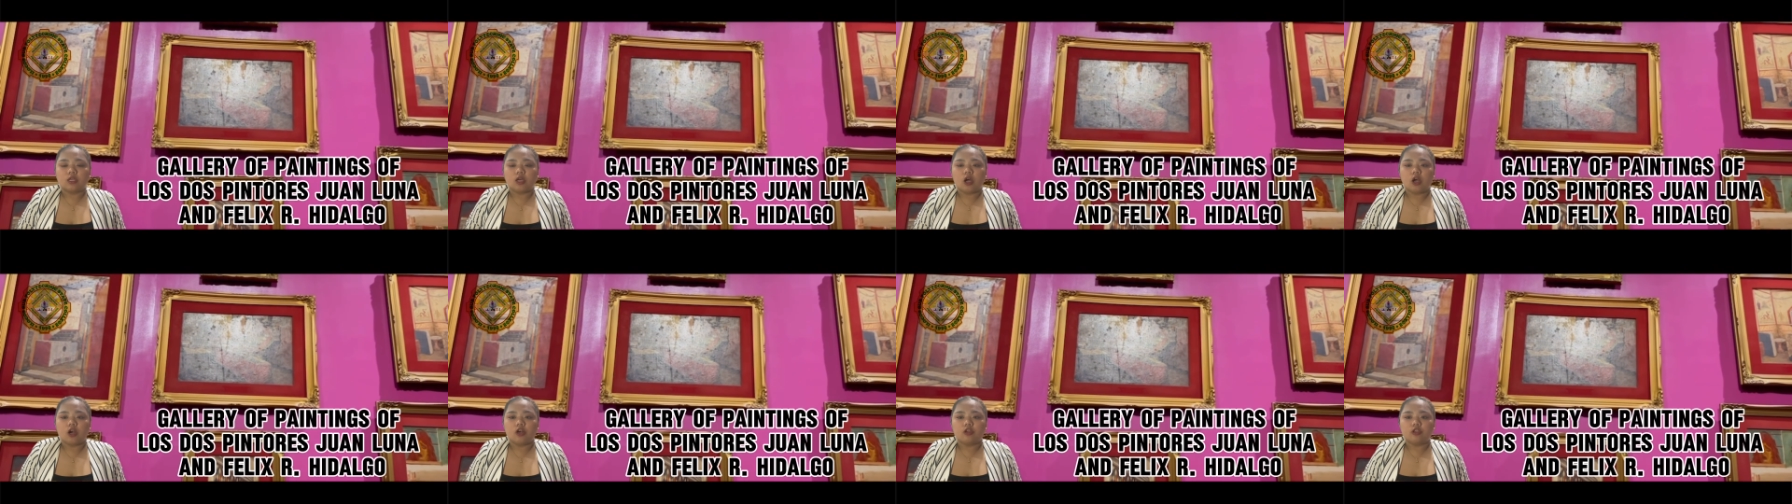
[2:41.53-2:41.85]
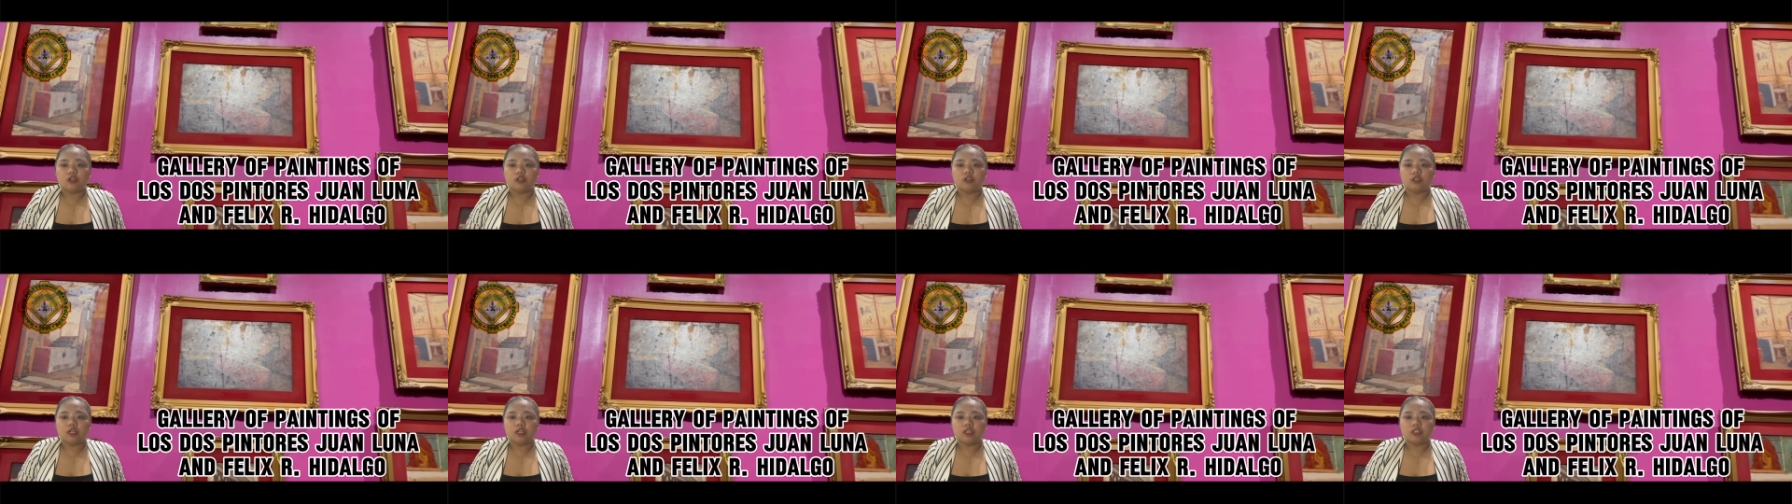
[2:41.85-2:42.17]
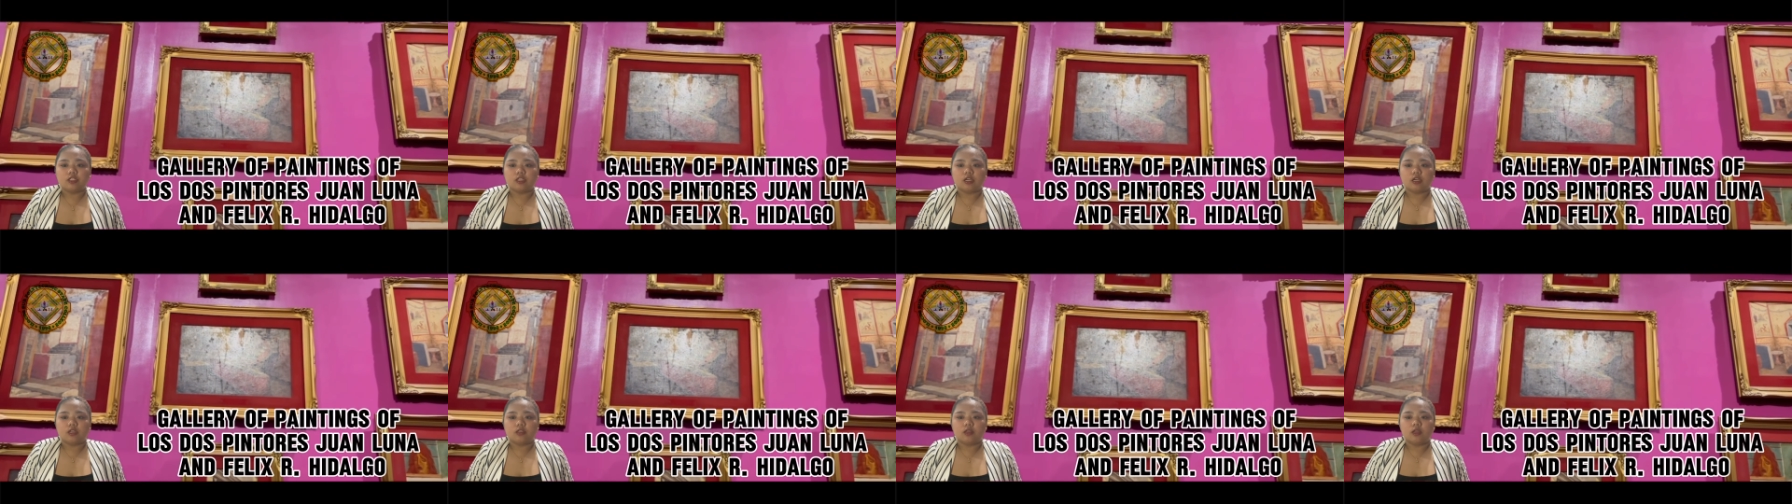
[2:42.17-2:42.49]
architect
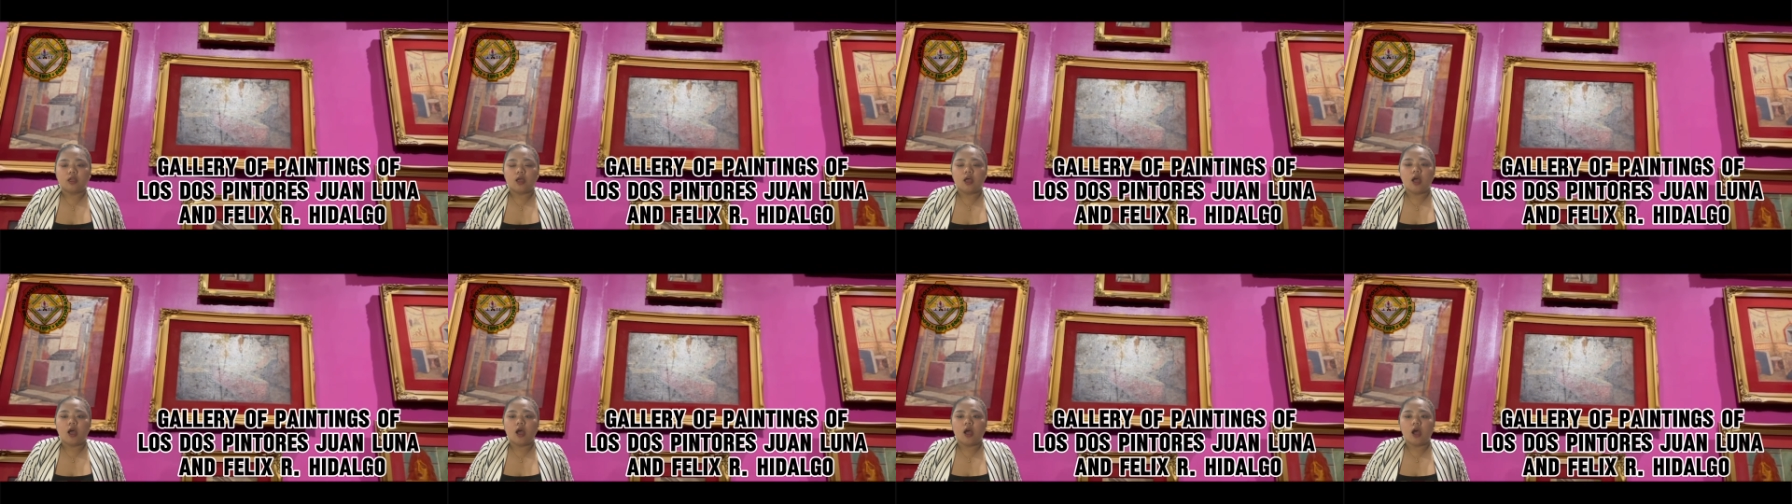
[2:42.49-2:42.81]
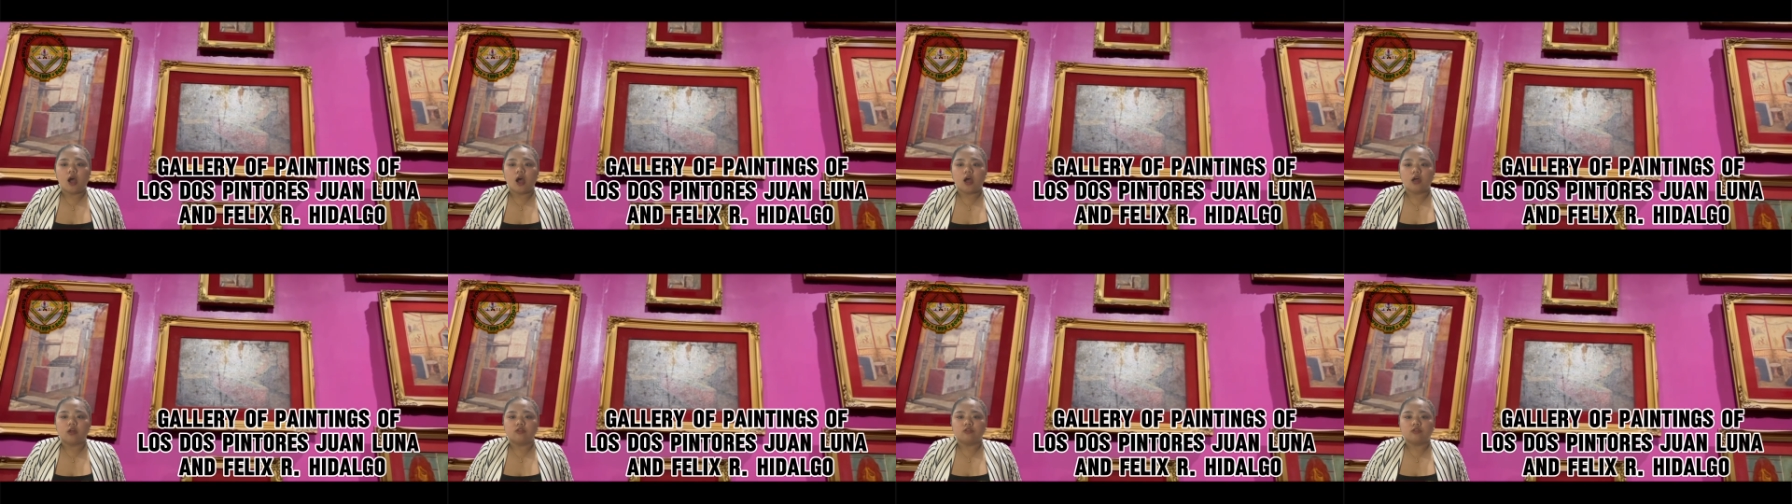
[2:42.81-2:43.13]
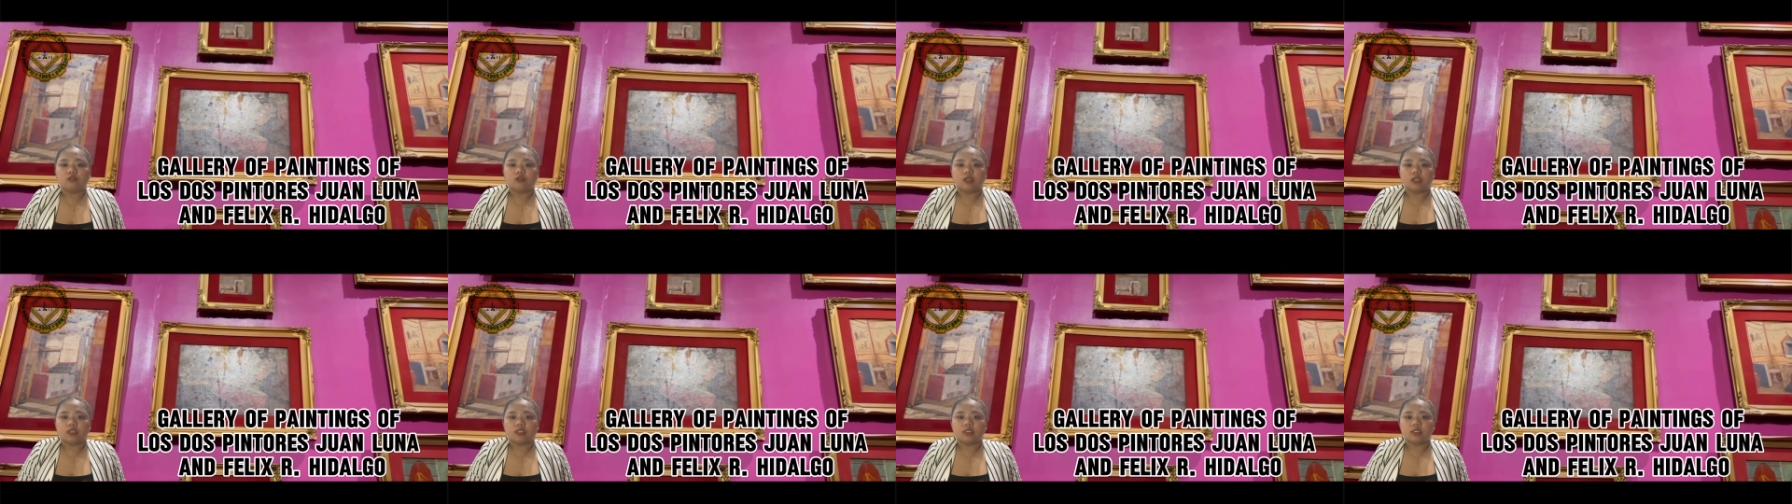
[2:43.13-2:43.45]
son
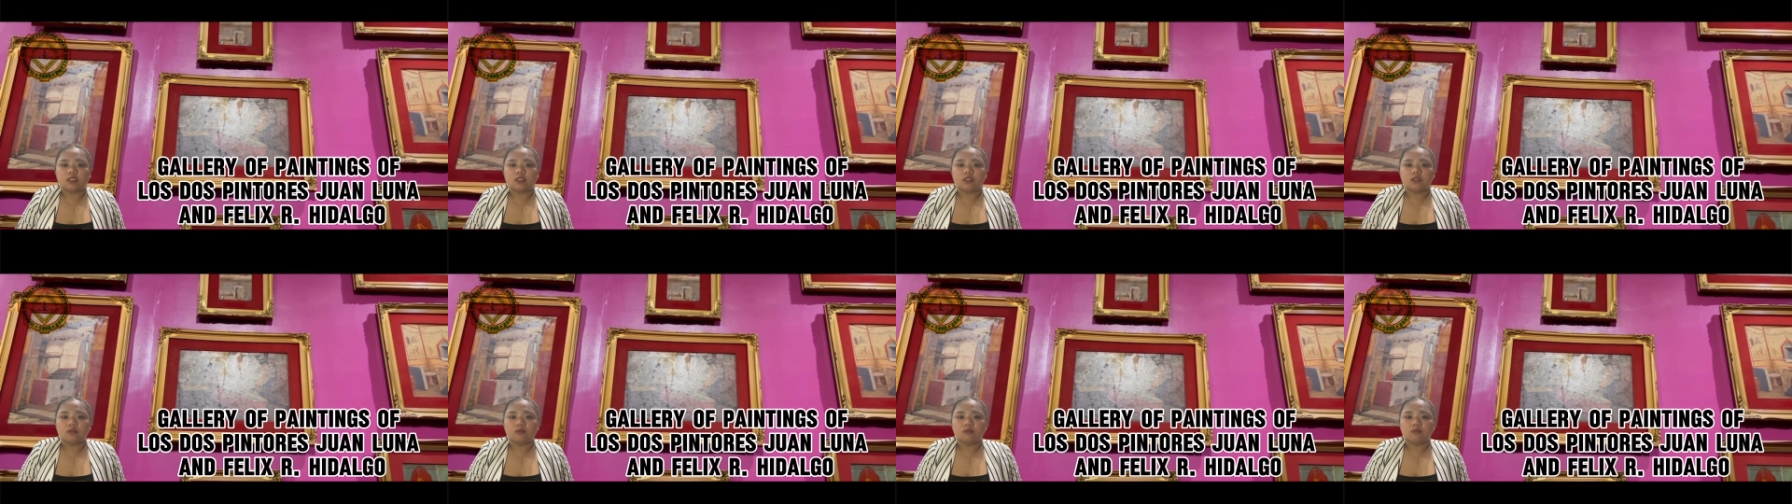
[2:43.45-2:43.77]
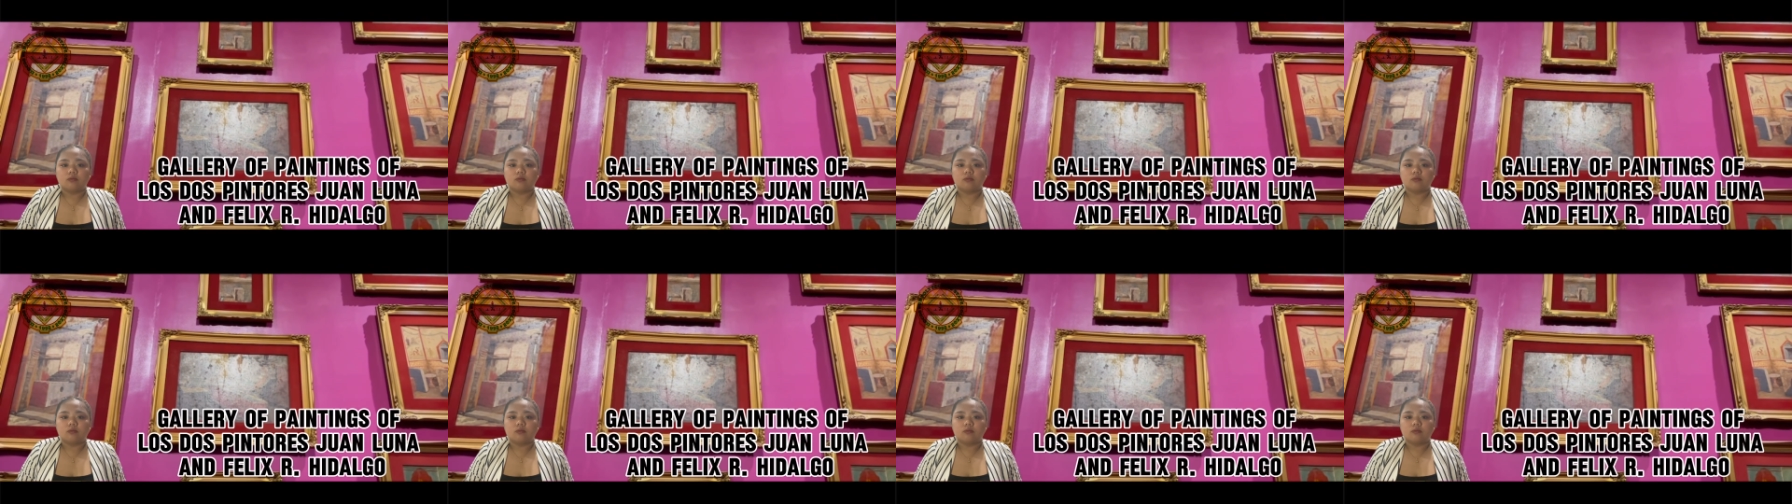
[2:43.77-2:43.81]
Andres.